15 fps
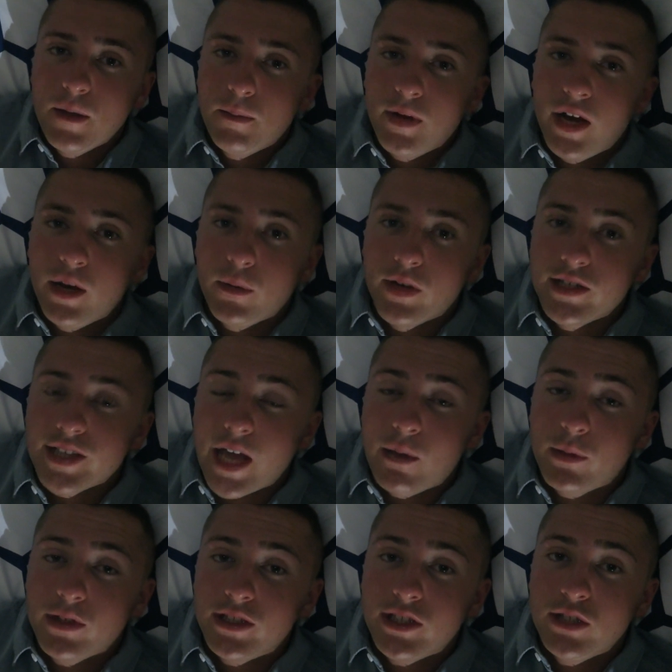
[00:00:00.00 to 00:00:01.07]
But anyways, I
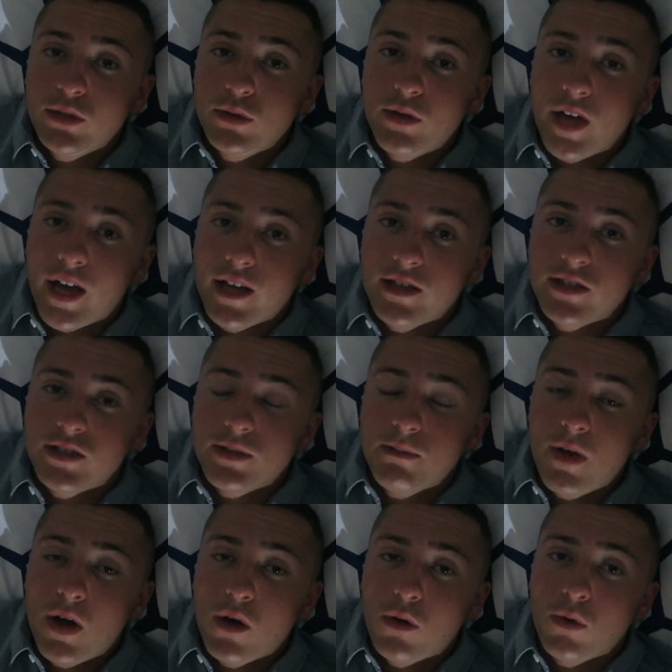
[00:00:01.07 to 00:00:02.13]
will see you guys
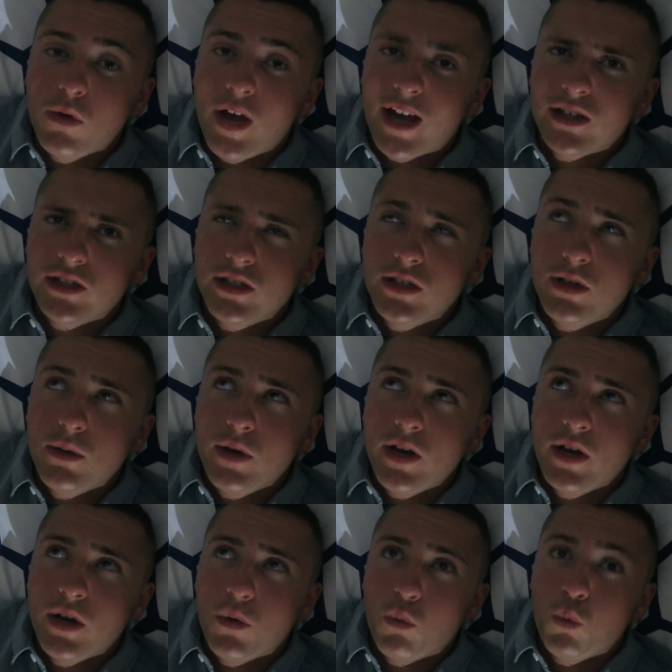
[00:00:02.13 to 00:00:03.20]
tomorrow. Actually, you know what?